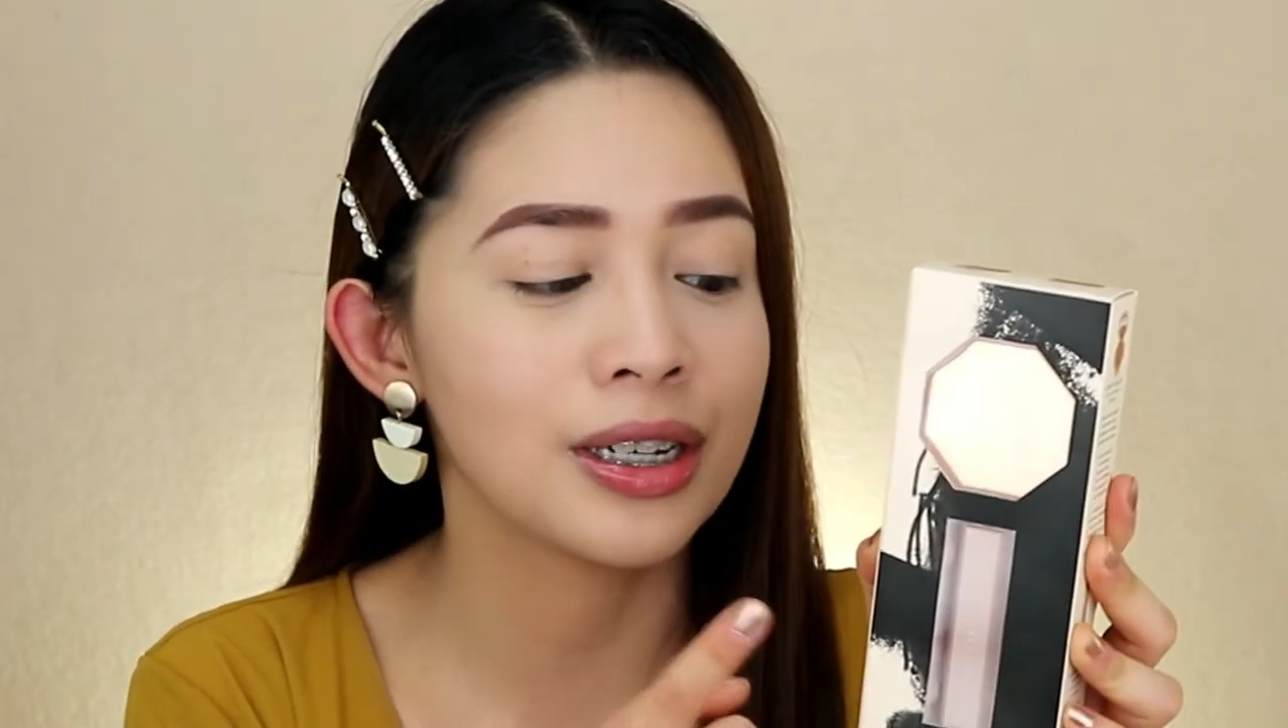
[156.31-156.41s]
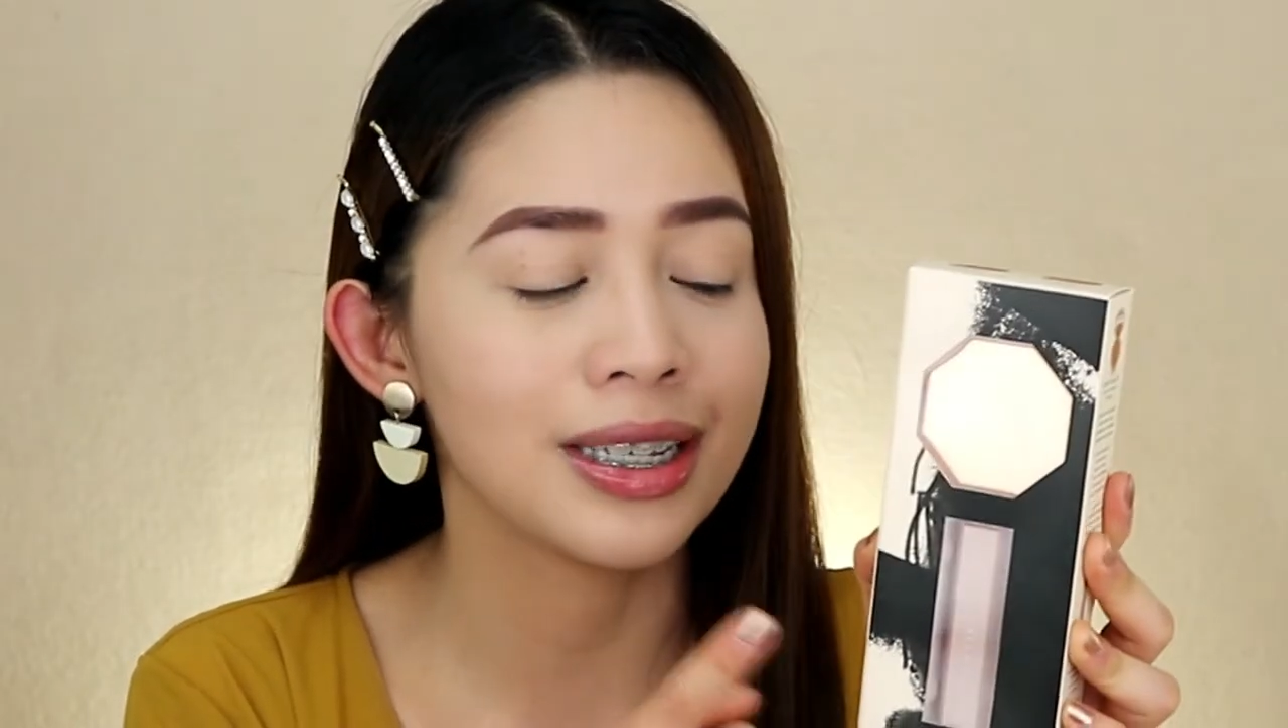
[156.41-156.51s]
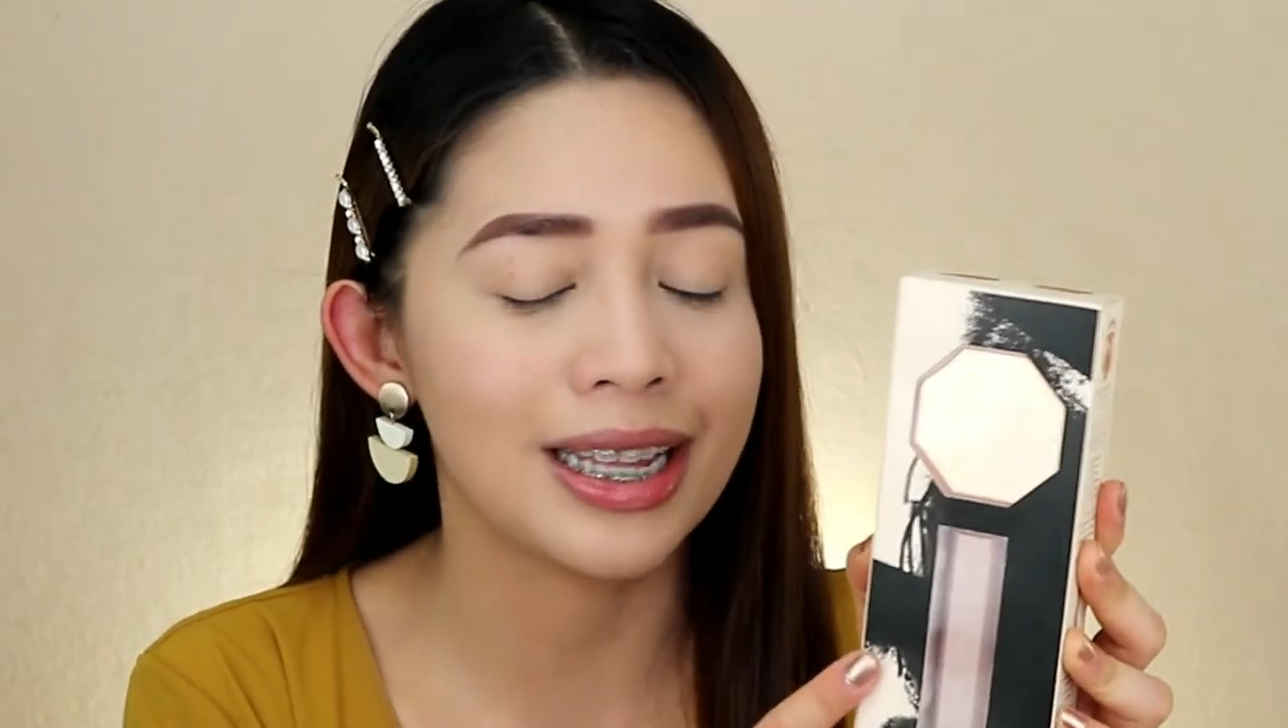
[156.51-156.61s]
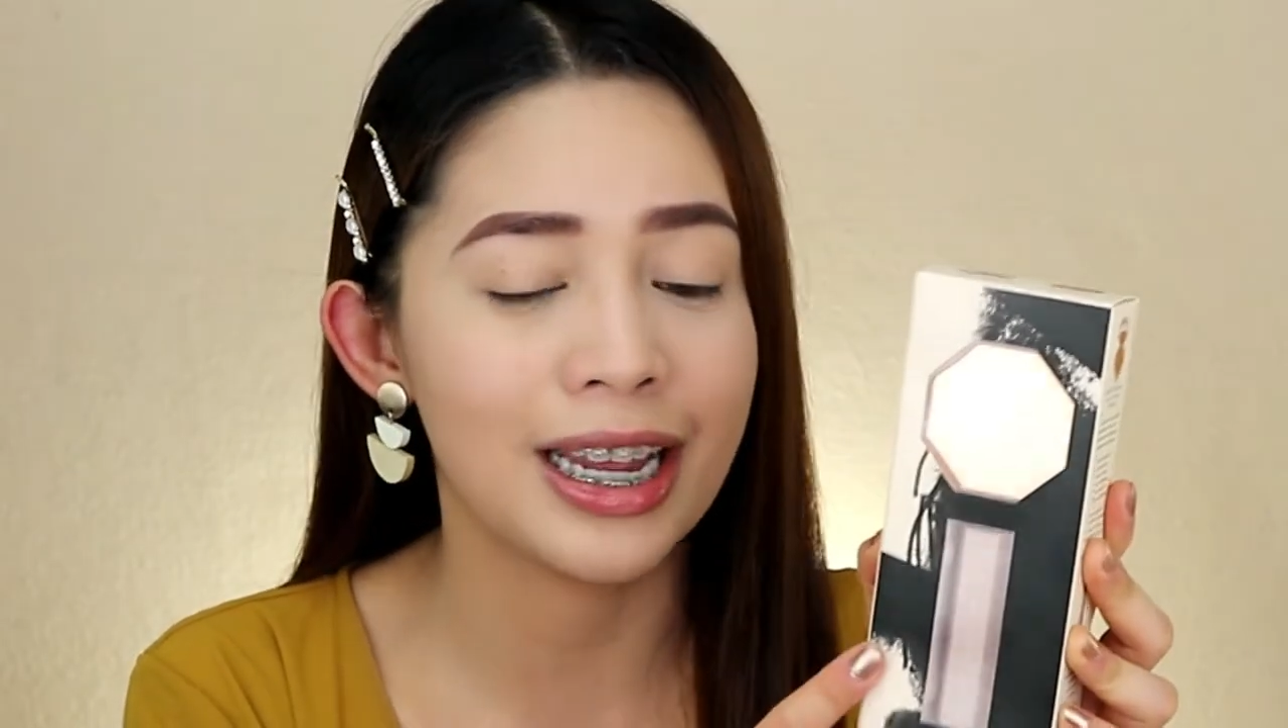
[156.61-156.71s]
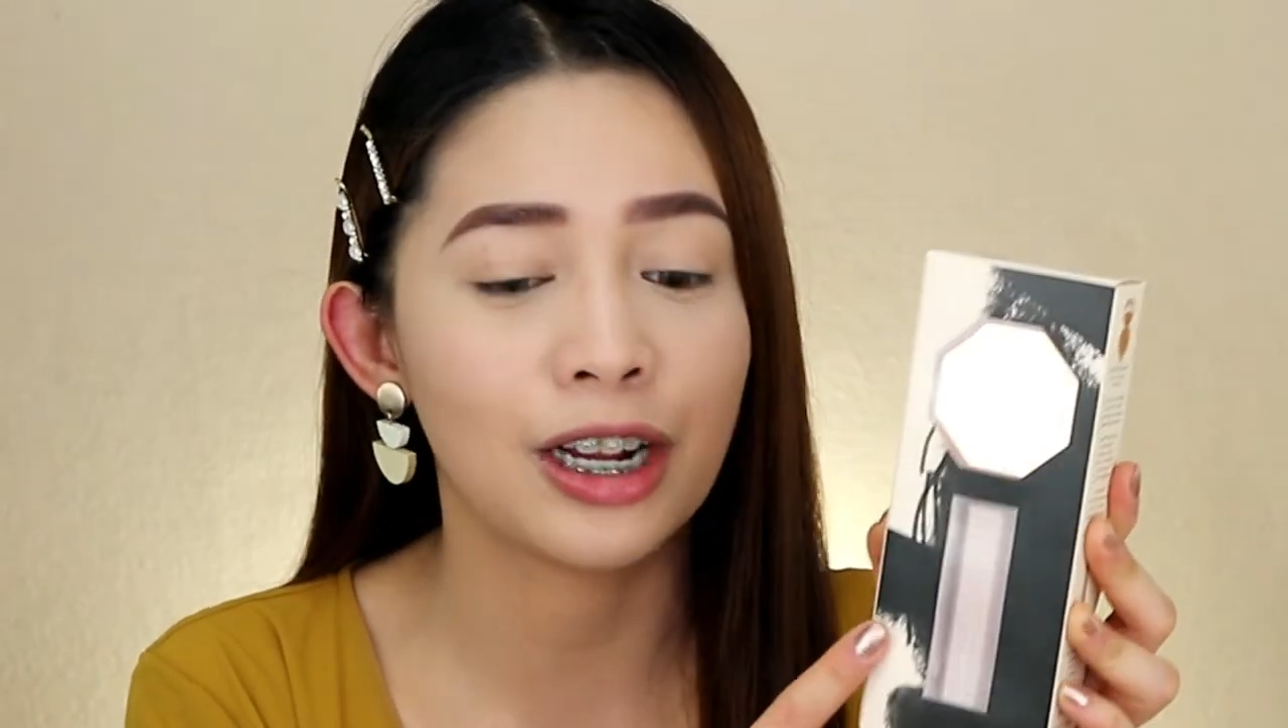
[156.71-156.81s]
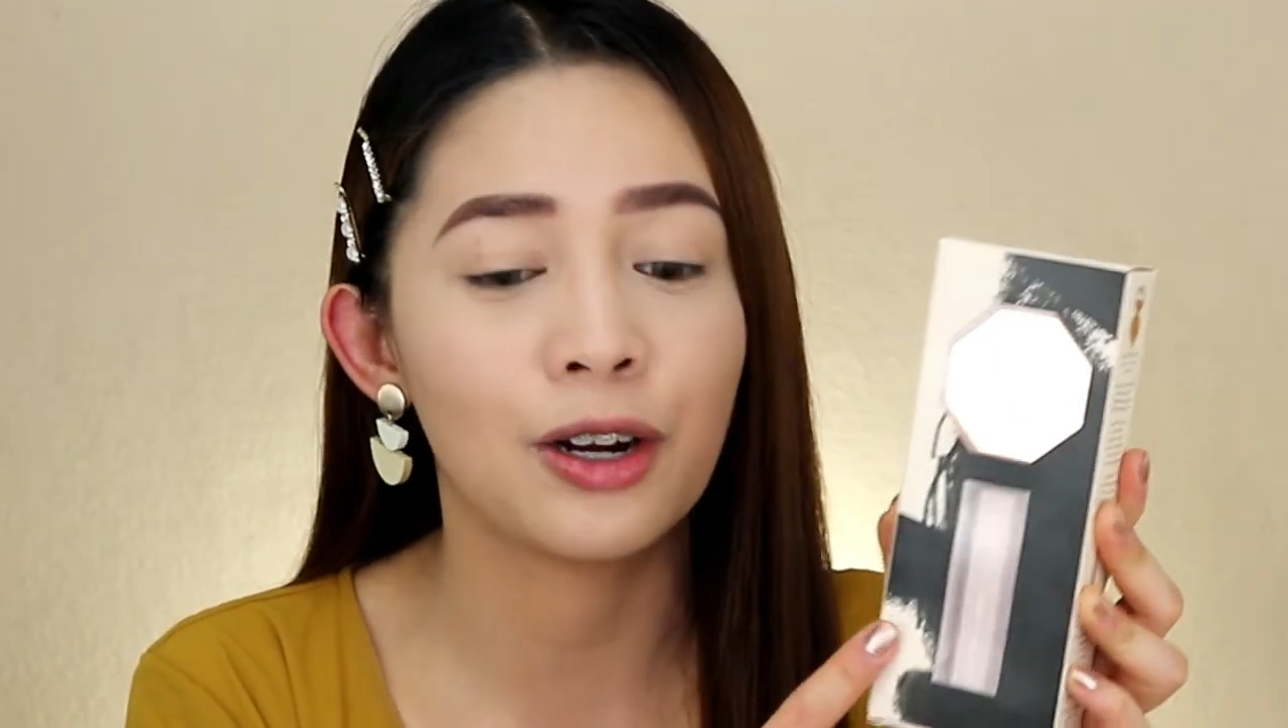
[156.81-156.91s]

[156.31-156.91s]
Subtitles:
stick